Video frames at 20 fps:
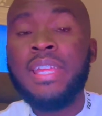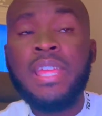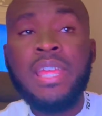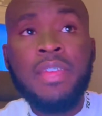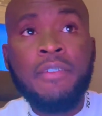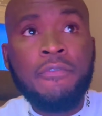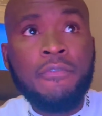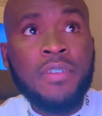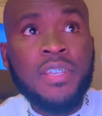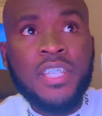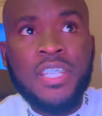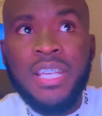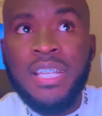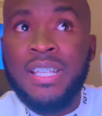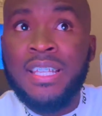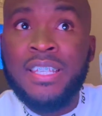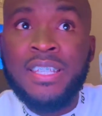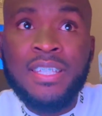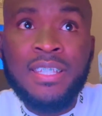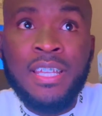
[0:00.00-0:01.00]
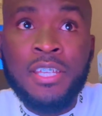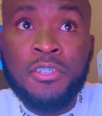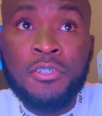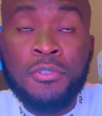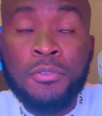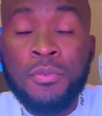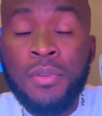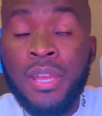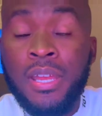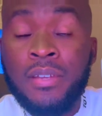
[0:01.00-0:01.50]
every challenge that
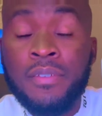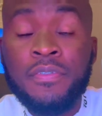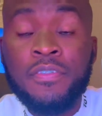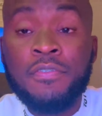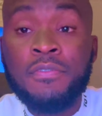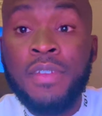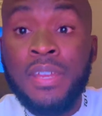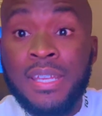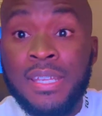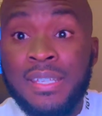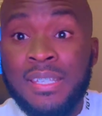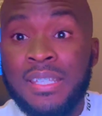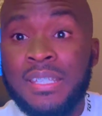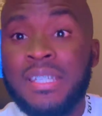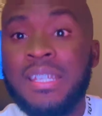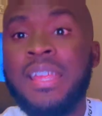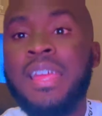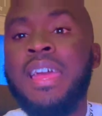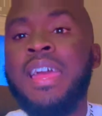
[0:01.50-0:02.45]
you have faced.